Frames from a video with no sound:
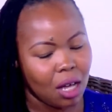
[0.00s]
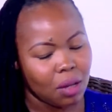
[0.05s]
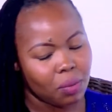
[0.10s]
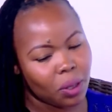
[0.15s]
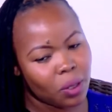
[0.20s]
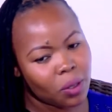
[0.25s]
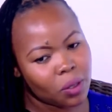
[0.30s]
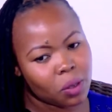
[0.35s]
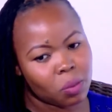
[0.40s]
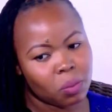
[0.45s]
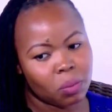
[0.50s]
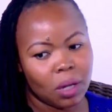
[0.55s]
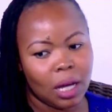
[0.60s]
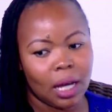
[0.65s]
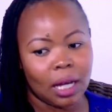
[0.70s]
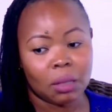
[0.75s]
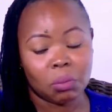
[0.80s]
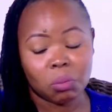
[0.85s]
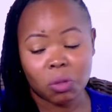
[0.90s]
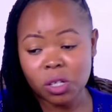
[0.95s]
Because
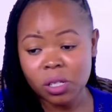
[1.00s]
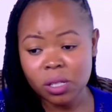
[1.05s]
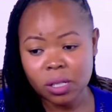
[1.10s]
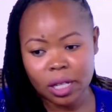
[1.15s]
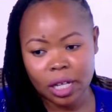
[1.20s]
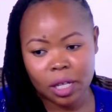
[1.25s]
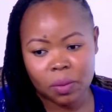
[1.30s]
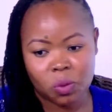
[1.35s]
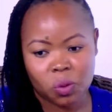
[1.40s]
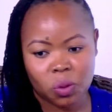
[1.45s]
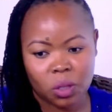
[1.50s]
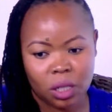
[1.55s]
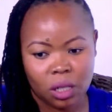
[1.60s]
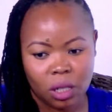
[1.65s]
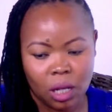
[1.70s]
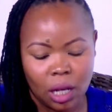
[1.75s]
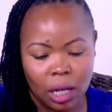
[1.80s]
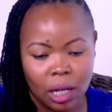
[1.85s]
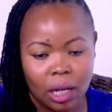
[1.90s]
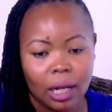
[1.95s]
most times when,
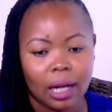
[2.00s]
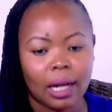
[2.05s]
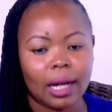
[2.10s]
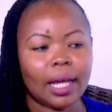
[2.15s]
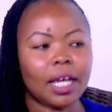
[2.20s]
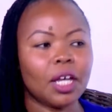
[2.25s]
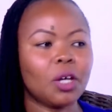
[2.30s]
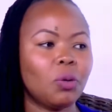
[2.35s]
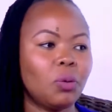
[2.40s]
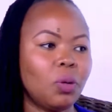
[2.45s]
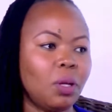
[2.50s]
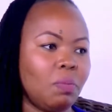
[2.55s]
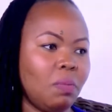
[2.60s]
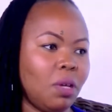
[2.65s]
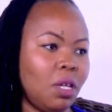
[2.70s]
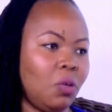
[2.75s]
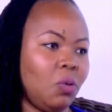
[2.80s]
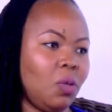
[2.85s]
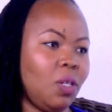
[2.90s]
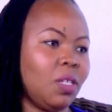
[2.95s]
like
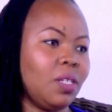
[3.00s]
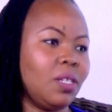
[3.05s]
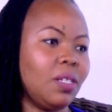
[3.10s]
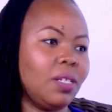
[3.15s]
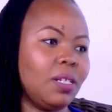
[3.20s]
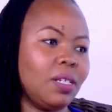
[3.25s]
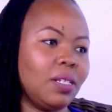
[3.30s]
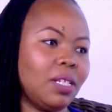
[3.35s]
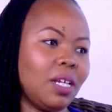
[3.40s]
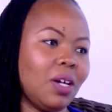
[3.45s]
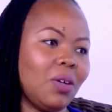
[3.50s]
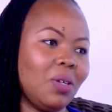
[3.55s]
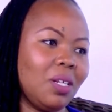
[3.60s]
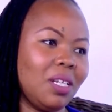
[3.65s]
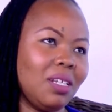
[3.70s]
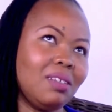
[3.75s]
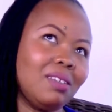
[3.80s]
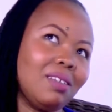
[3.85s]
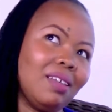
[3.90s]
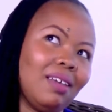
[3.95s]
women, we are sitting down
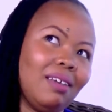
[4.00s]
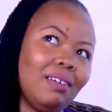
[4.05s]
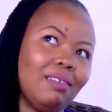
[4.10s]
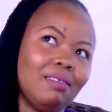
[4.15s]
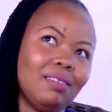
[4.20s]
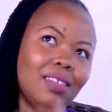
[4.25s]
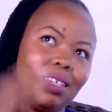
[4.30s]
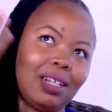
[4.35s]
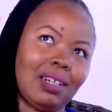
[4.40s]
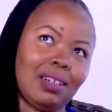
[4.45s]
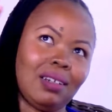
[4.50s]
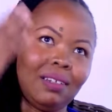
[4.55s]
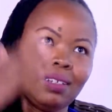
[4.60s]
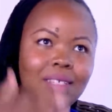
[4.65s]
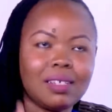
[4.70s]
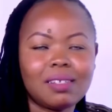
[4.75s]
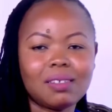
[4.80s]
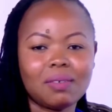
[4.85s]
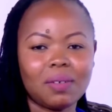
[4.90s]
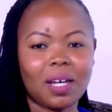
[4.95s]
and saying the
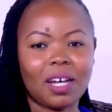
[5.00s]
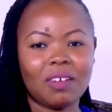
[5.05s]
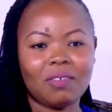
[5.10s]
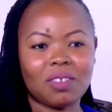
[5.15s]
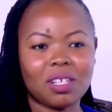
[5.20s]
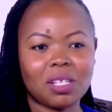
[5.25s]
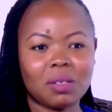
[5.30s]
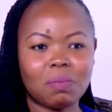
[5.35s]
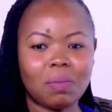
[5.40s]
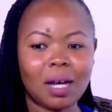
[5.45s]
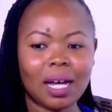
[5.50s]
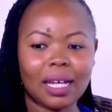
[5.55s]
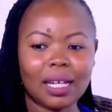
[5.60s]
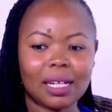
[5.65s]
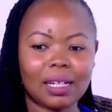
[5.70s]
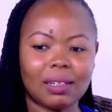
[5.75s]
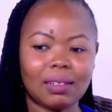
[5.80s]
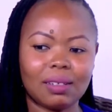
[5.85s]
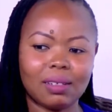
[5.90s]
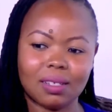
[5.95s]
list, we have this
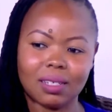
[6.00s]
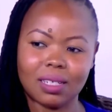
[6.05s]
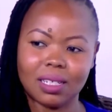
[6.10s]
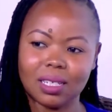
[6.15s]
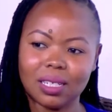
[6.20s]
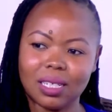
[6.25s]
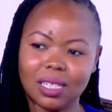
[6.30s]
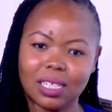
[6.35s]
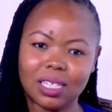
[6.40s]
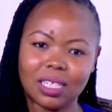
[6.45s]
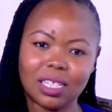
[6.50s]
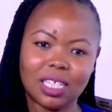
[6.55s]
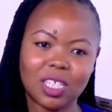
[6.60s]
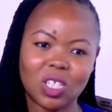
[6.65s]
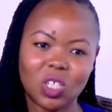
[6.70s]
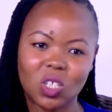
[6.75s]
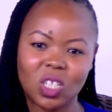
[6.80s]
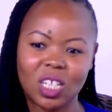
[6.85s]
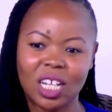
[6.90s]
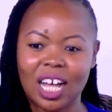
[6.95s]
bucket list, tick, tick, tick,
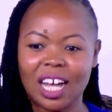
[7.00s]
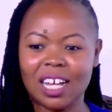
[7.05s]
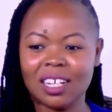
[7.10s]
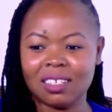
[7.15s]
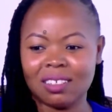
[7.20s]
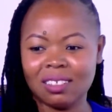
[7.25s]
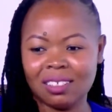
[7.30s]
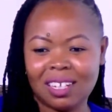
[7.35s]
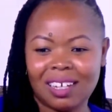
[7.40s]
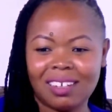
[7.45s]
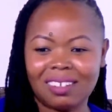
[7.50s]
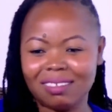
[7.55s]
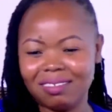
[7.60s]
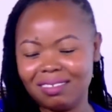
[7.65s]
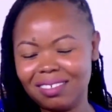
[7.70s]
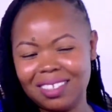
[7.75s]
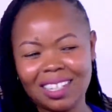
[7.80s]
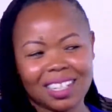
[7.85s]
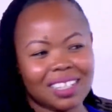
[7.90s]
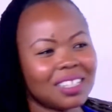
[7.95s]
tall, hard,
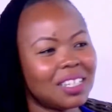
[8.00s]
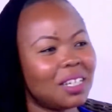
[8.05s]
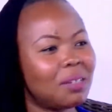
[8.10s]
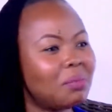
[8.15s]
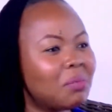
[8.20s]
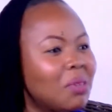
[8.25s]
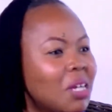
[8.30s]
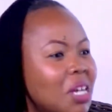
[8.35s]
dark, some